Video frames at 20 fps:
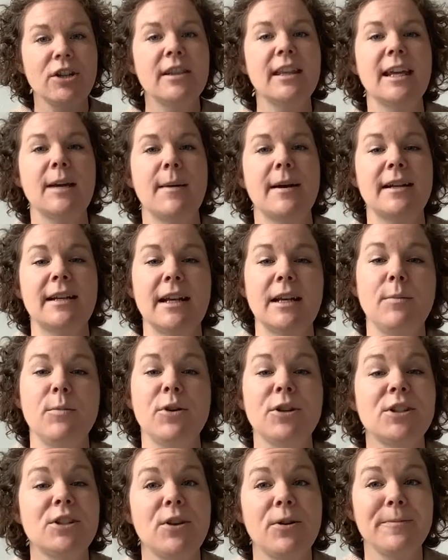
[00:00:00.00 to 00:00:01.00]
think about it
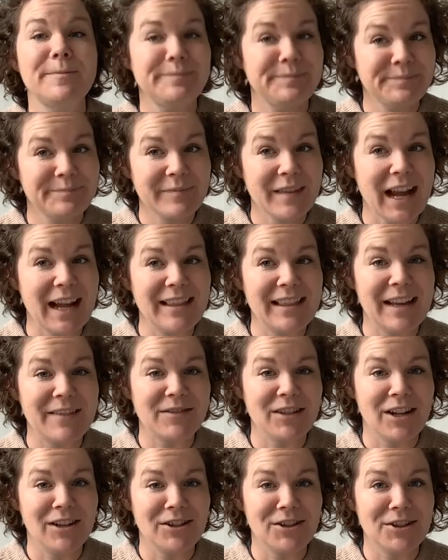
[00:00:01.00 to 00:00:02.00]
anymore, so I
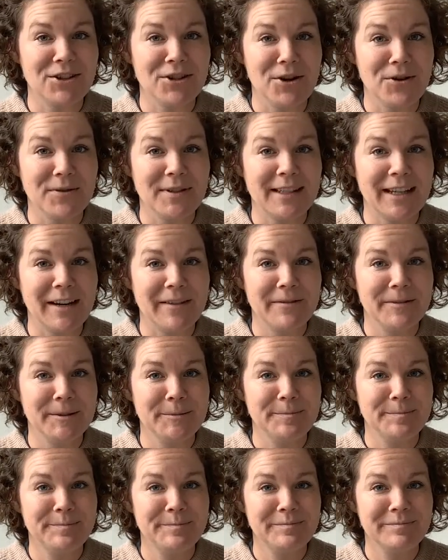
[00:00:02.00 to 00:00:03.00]
left all our snow stuff.
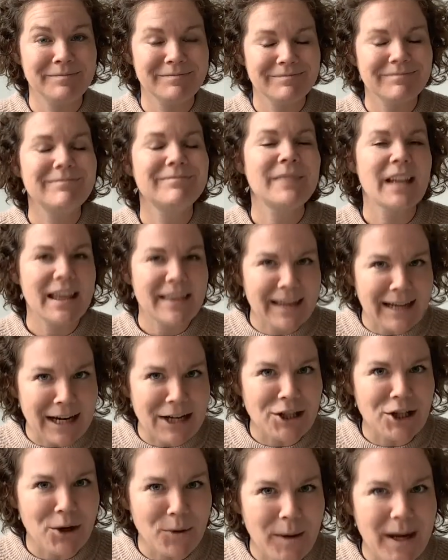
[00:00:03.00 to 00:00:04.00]
And then I
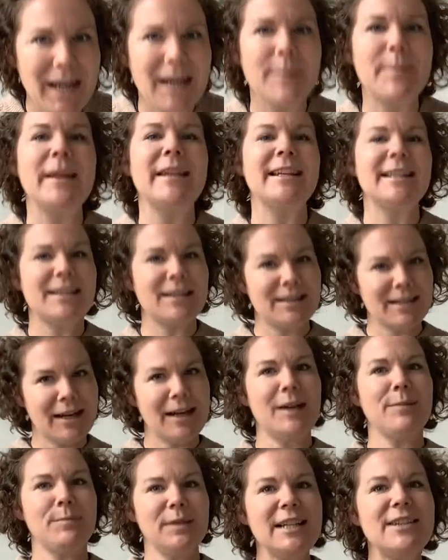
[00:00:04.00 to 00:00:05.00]
show up, and it's
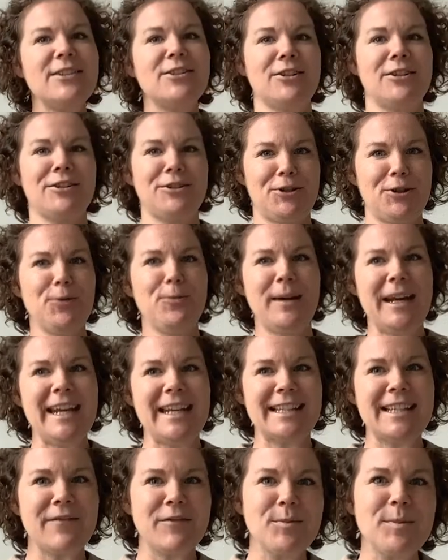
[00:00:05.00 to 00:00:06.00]
a blizzard, 2
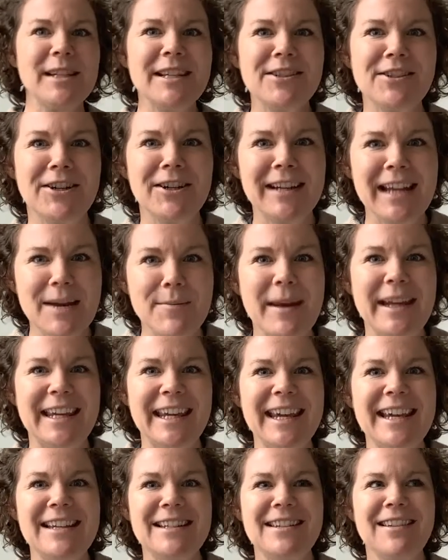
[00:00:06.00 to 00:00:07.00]
weeks of a blizzard, and my
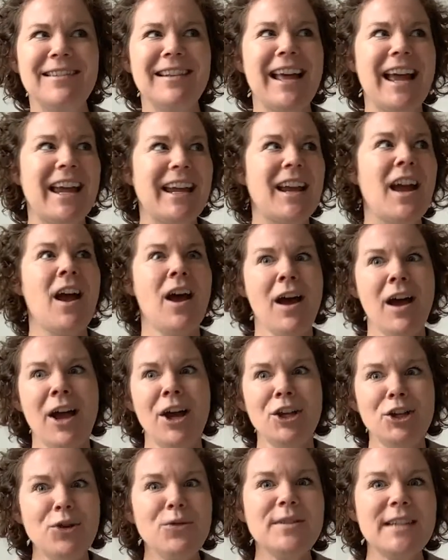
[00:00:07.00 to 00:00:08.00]
kids are like,
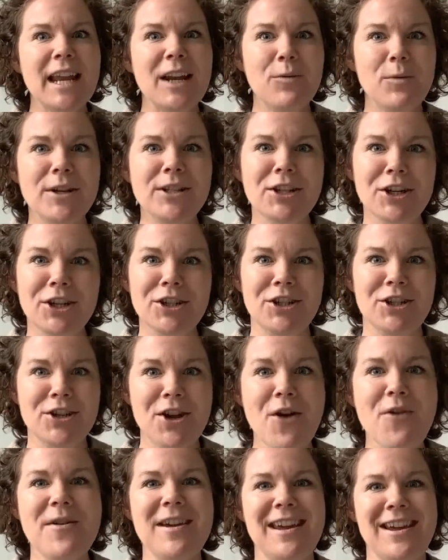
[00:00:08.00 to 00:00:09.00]
you said it wasn't going to
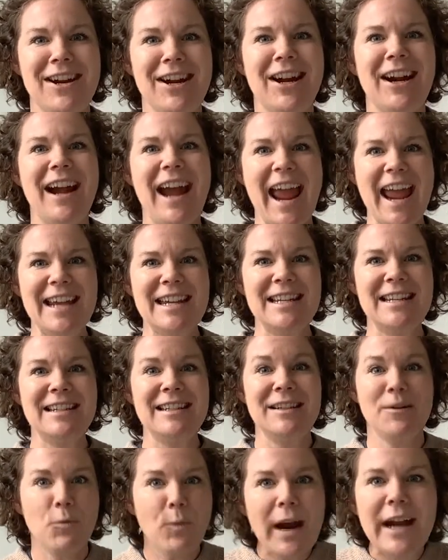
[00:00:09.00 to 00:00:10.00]
snow here, and
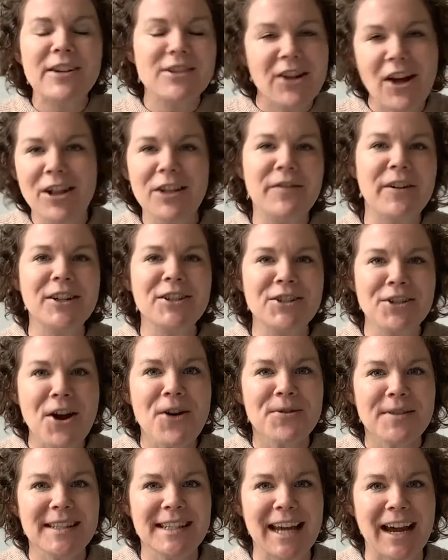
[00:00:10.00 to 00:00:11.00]
where's all of our
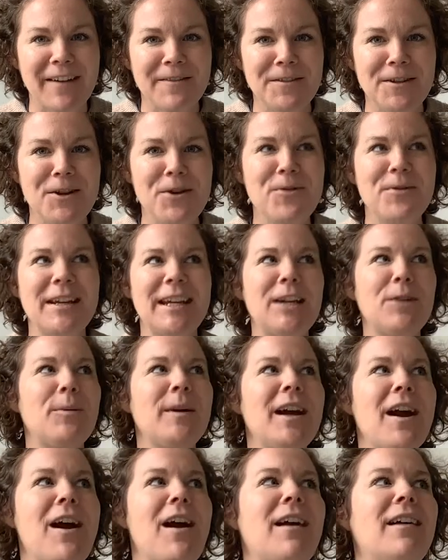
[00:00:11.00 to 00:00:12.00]
snow stuff? Here
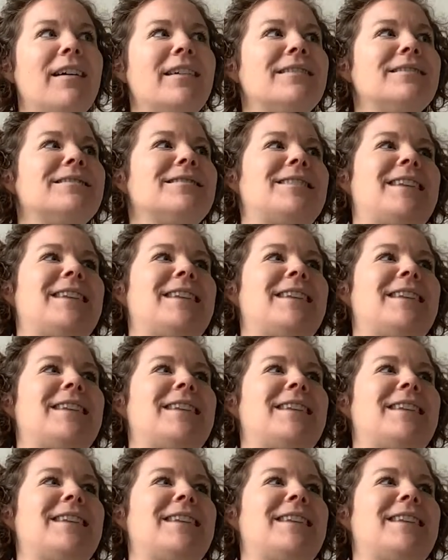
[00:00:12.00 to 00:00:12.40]
we are